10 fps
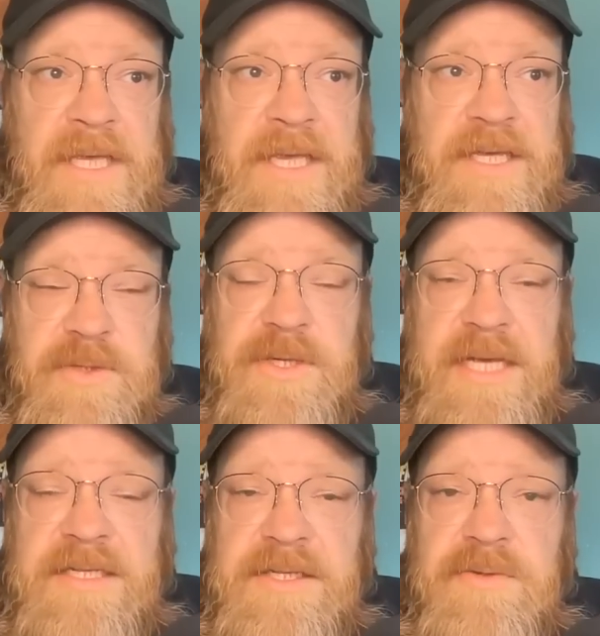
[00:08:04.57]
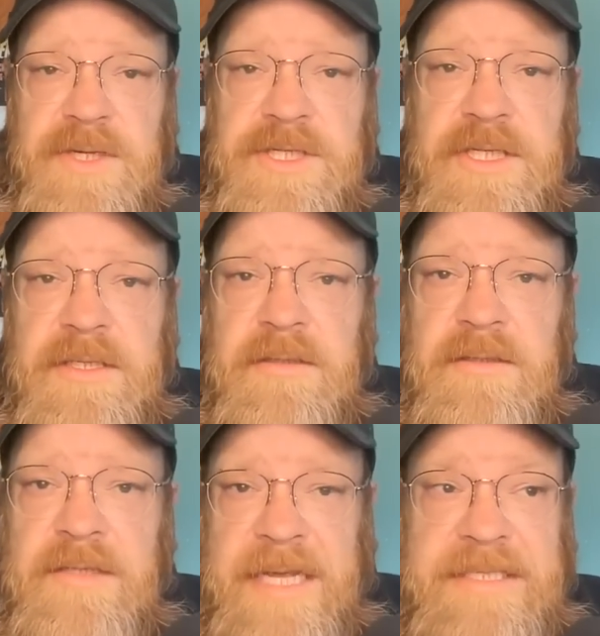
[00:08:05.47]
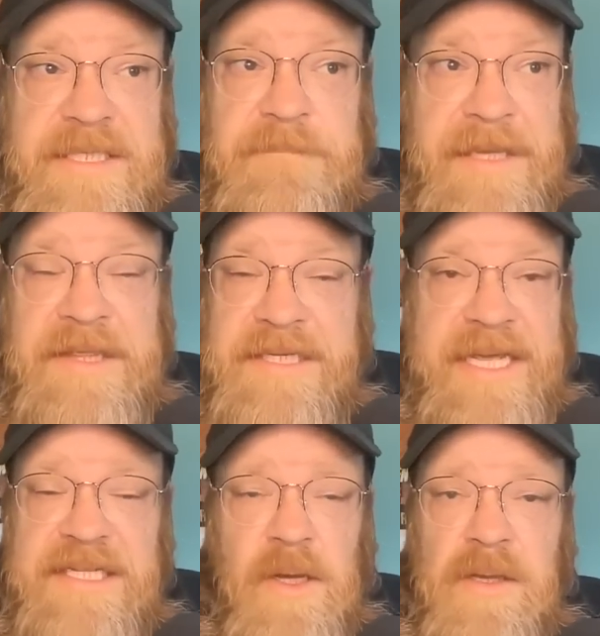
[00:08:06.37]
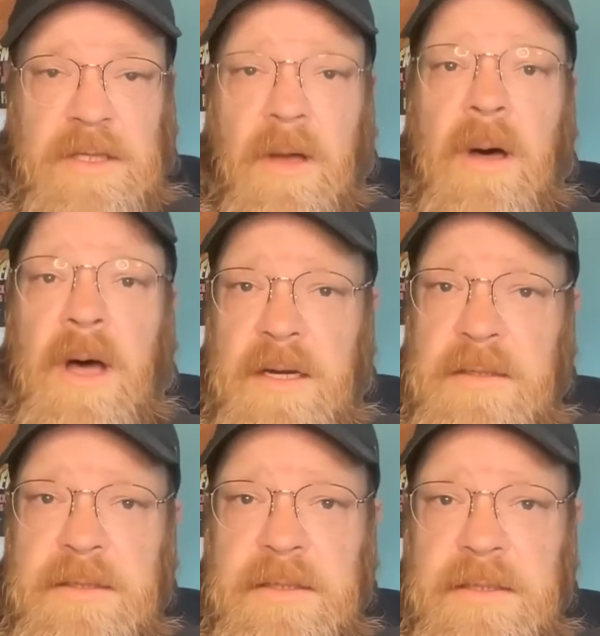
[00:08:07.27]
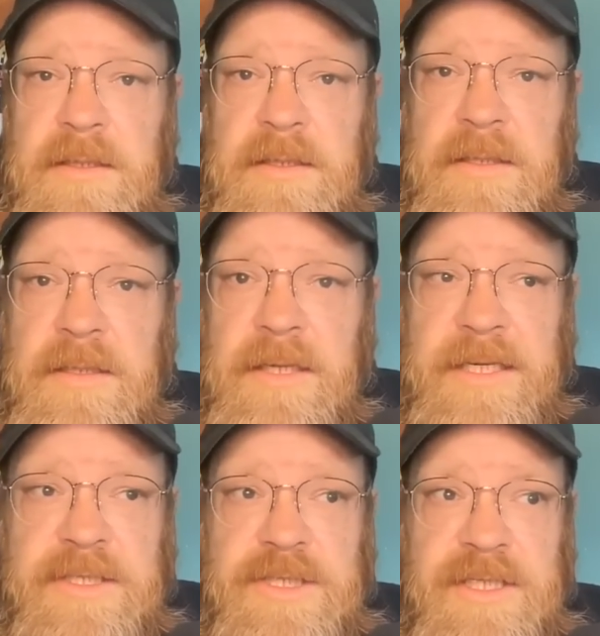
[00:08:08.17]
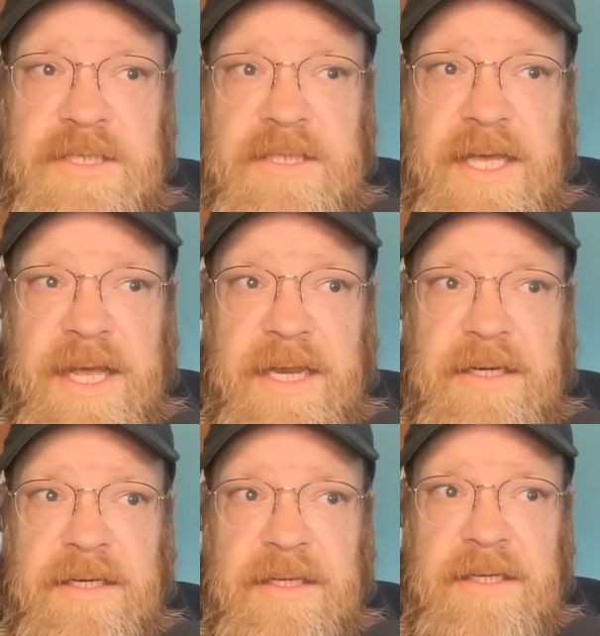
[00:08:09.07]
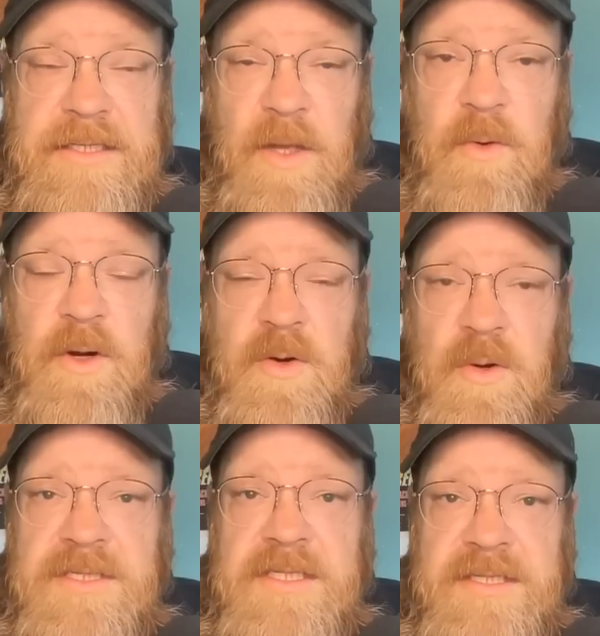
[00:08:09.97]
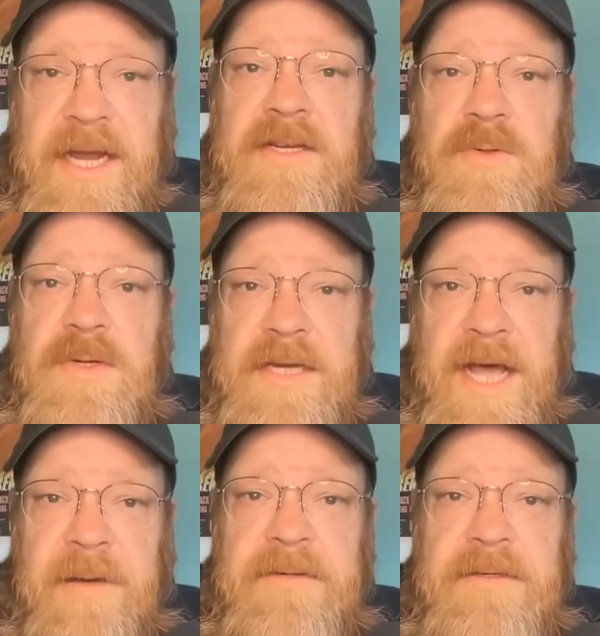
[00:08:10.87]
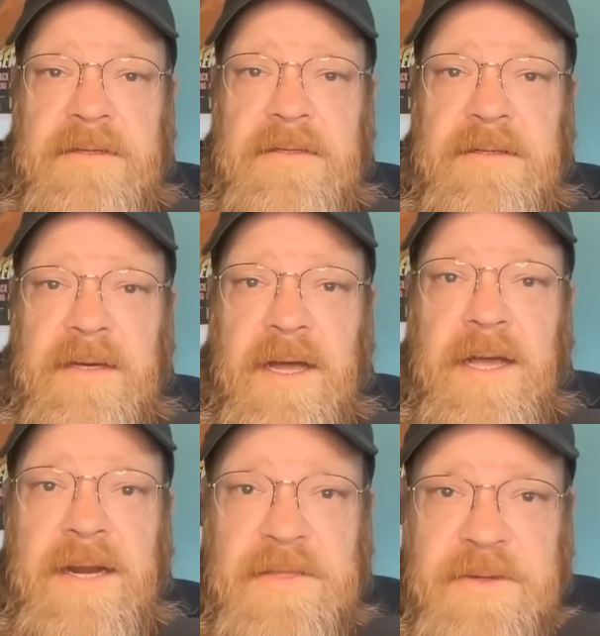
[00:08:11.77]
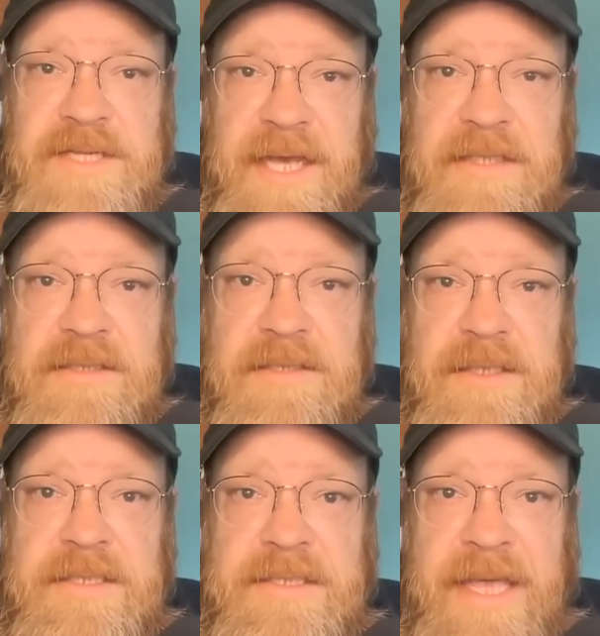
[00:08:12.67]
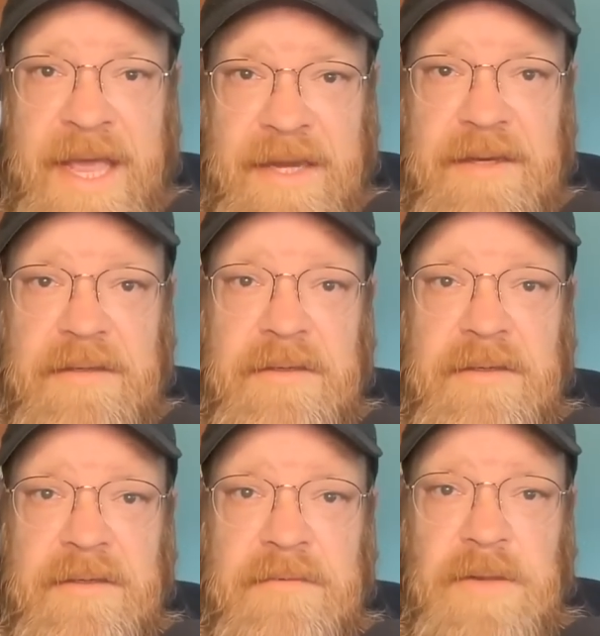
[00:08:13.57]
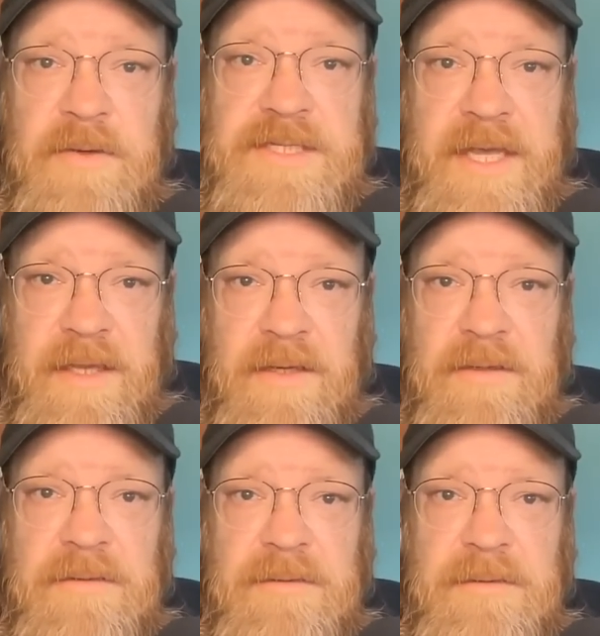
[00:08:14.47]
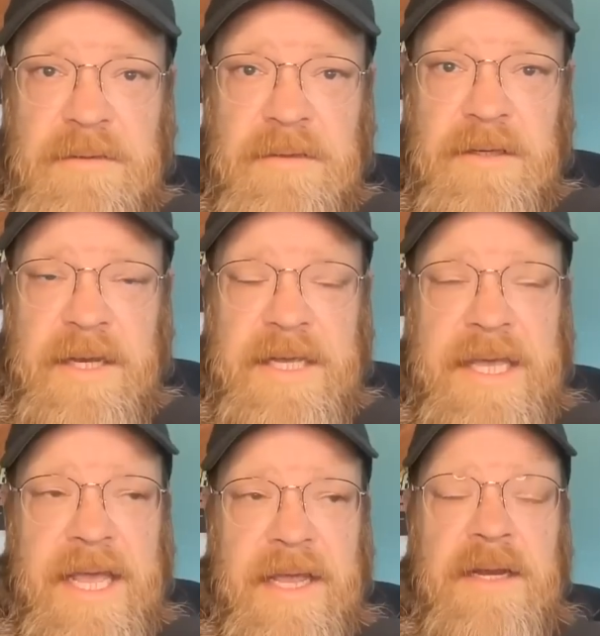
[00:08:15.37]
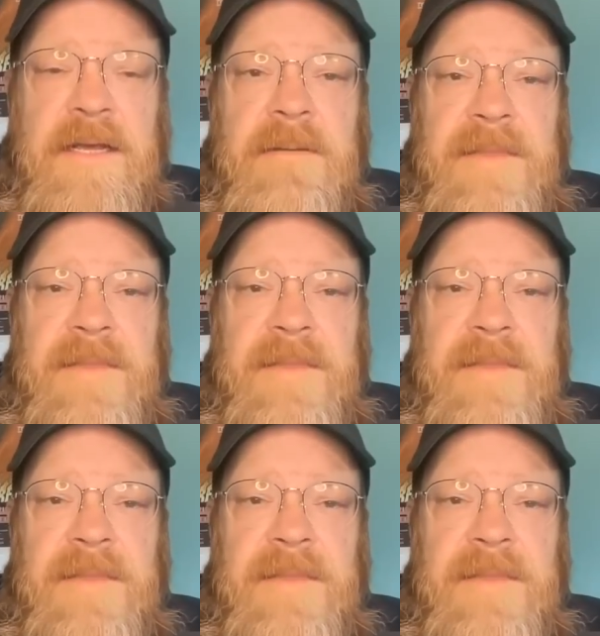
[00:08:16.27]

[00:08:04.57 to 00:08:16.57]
the history, text, and tradition test has been the test all along. It's just that these lower courts decided to adopt another test instead, post-Heller. And again,